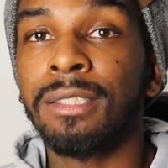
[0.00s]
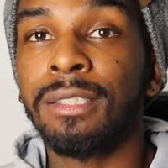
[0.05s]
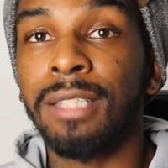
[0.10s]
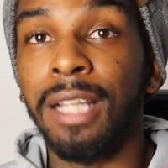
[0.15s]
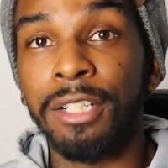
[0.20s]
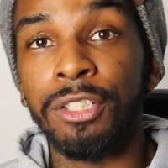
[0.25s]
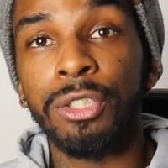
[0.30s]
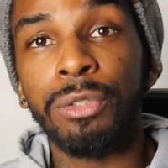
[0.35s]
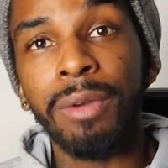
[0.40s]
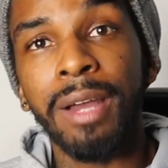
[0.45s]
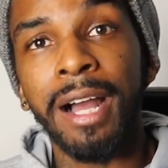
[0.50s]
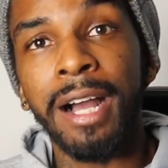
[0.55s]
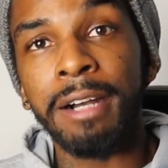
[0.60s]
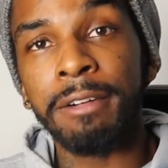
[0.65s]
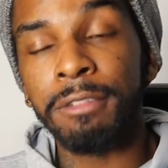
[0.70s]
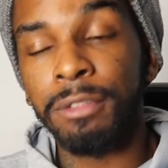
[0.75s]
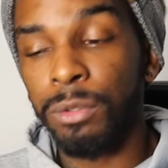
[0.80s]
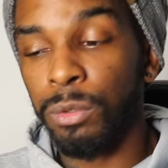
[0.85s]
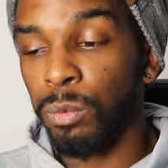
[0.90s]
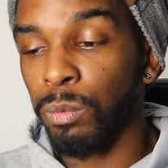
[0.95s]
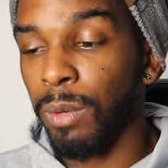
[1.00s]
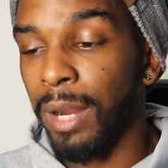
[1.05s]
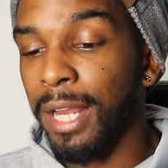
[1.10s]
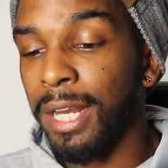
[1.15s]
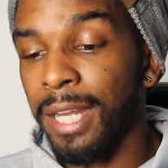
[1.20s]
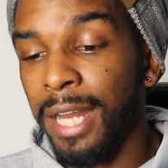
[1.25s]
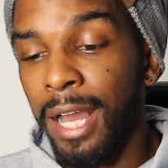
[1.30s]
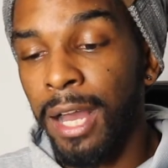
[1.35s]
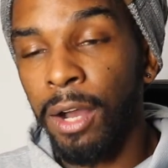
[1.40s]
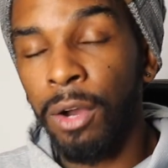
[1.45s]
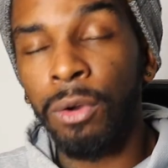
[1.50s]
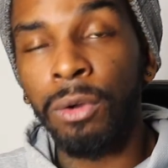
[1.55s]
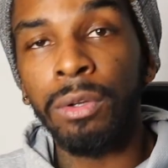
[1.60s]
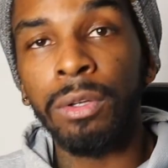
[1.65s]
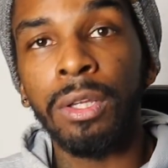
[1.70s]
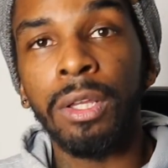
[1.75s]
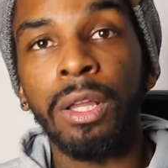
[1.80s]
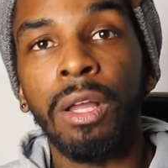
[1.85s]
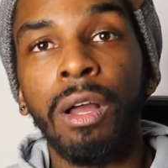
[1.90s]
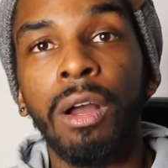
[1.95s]
that you have right now
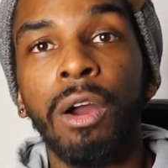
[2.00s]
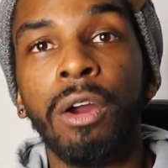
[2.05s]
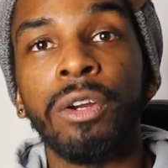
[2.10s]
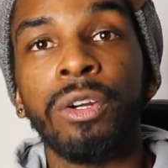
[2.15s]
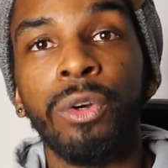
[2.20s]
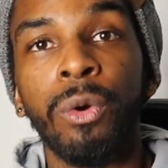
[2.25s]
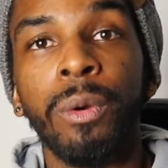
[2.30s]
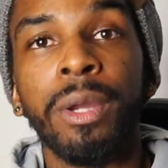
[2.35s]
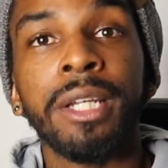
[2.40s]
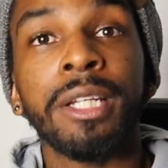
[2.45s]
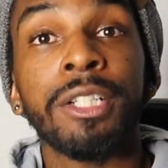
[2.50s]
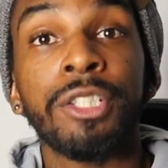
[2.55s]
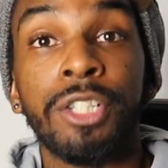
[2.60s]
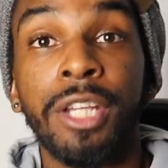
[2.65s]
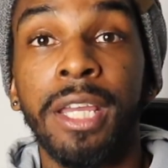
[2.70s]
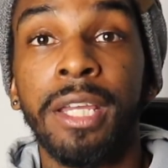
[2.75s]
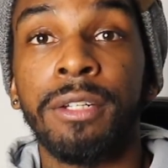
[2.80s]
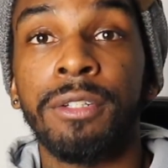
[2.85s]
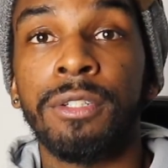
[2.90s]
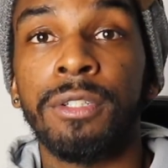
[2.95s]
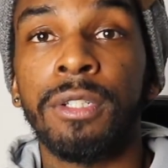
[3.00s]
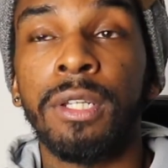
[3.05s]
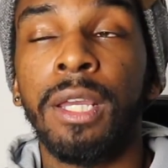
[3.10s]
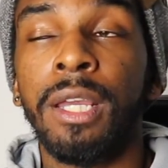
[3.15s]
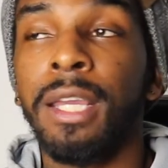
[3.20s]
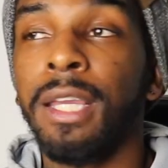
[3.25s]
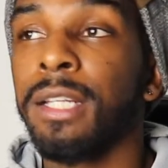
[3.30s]
are going to change.